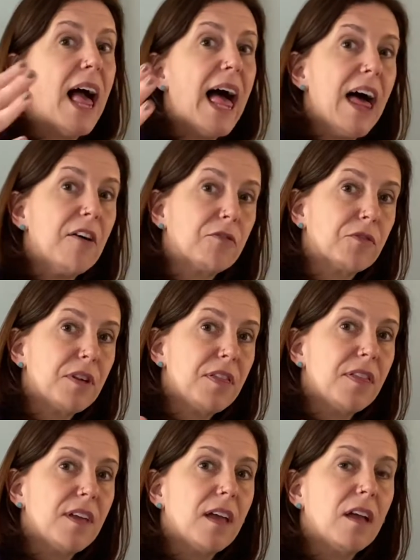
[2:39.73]

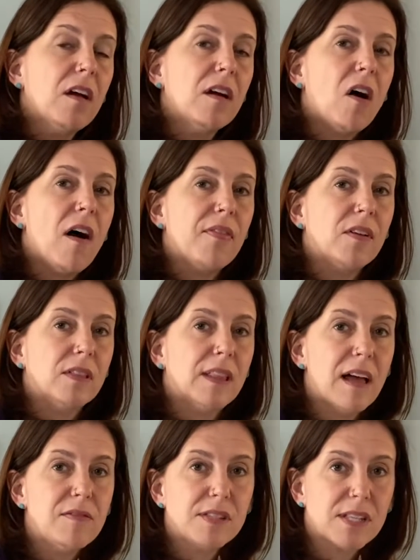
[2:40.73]
Everything on the
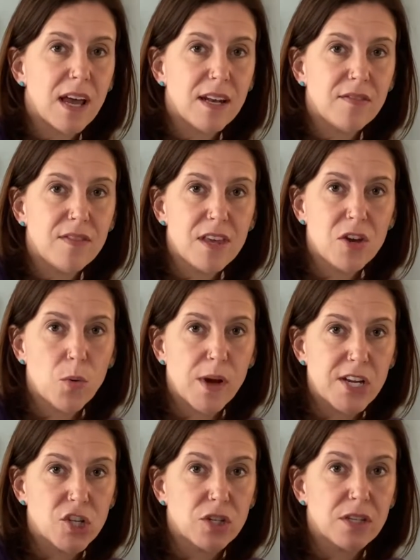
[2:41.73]
left side of the
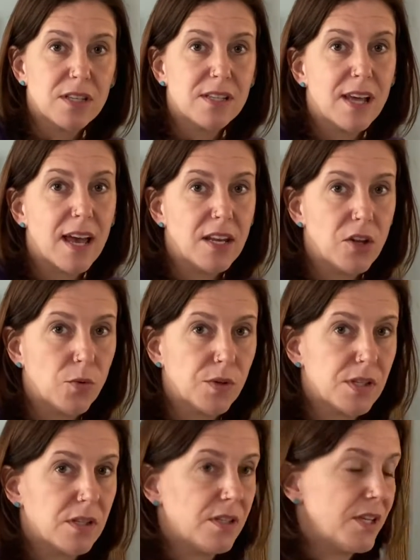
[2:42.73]
equation set equal
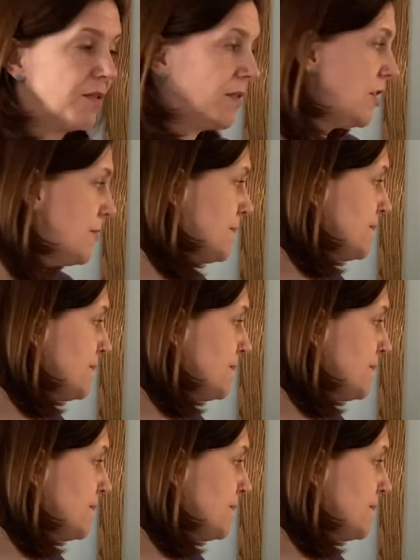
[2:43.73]
to 0.